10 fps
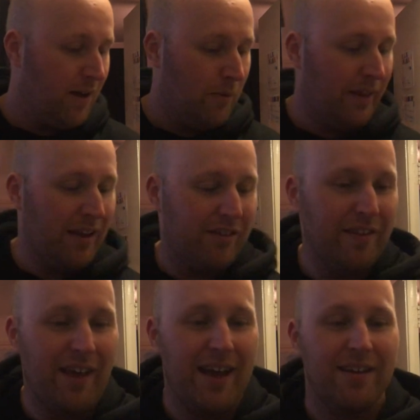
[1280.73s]
Well that's it
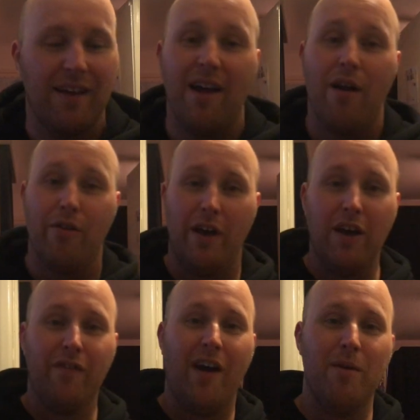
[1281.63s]
then. Thank
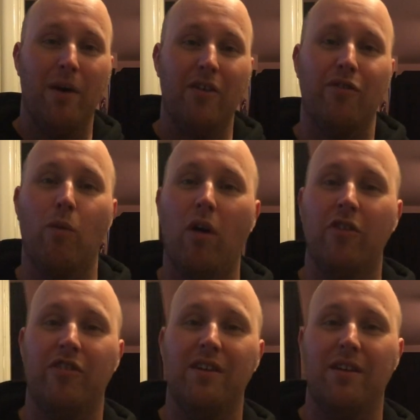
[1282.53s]
you very much for
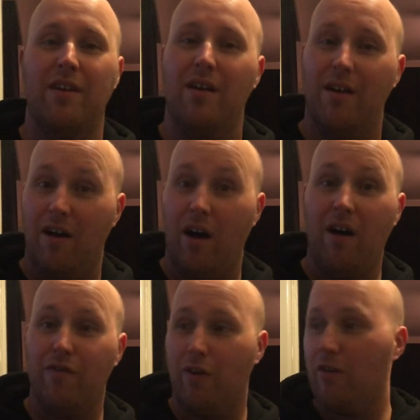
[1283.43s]
watching
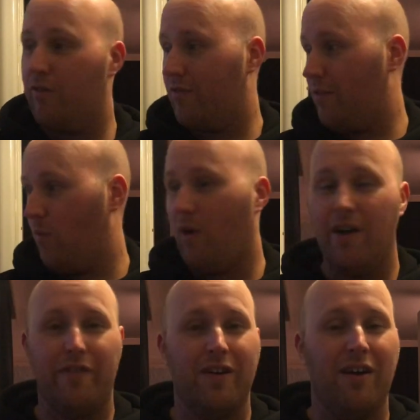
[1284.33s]
our vlog, the
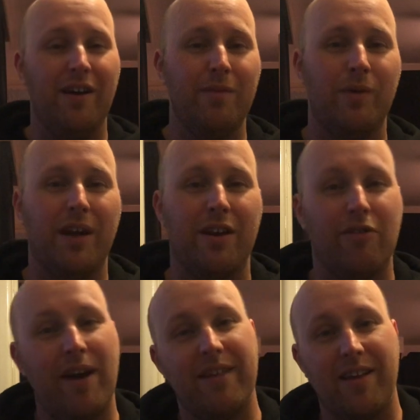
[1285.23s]
wife and I. We had a
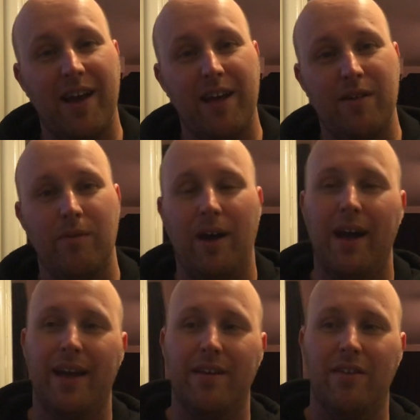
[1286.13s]
great day
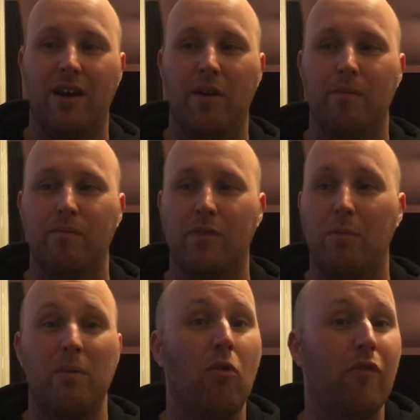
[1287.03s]
and um, there'll
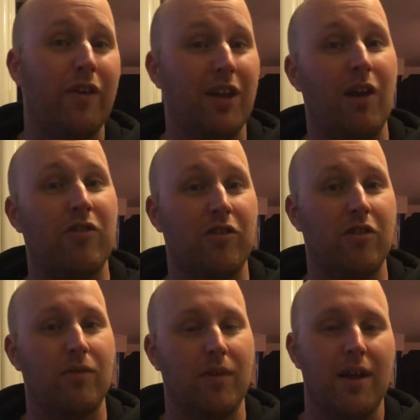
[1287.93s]
be more videos
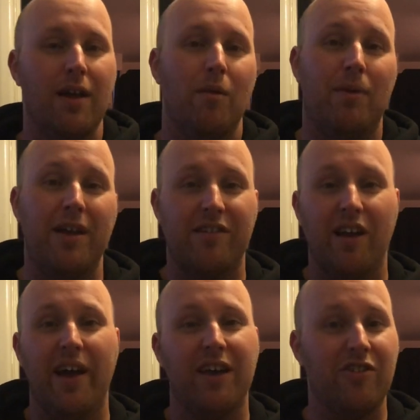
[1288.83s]
soon. Please
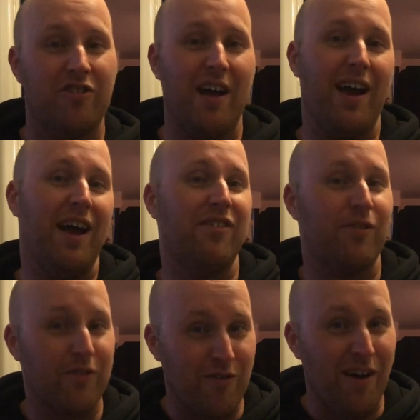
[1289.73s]
like, share and
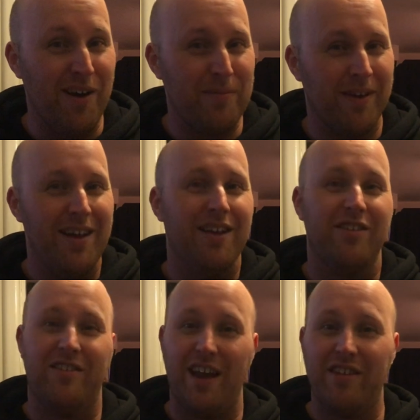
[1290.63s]
subscribe.
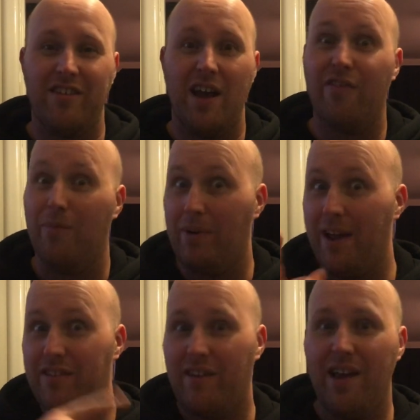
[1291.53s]
Stay safe and play
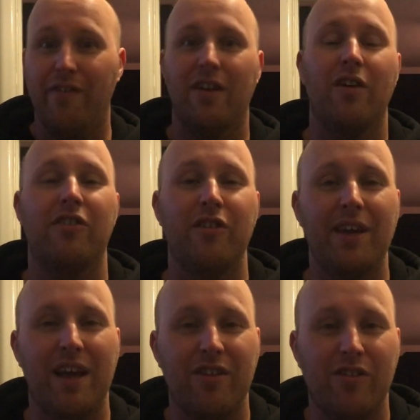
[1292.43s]
safe and I'll see you
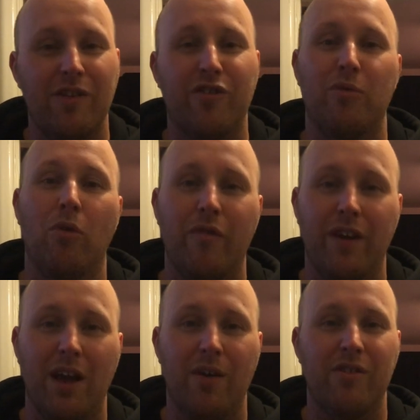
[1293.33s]
again soon for some more
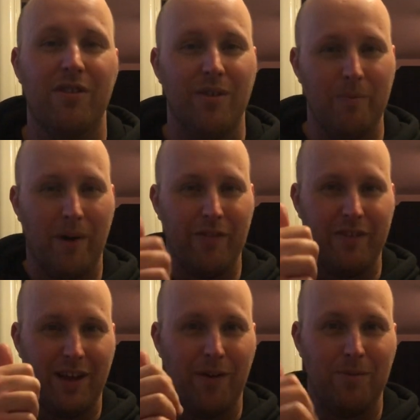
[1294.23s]
videos. Bye for
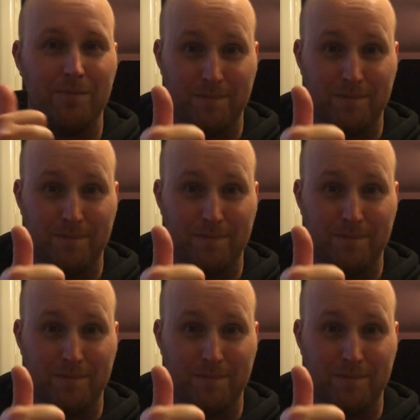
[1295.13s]
now.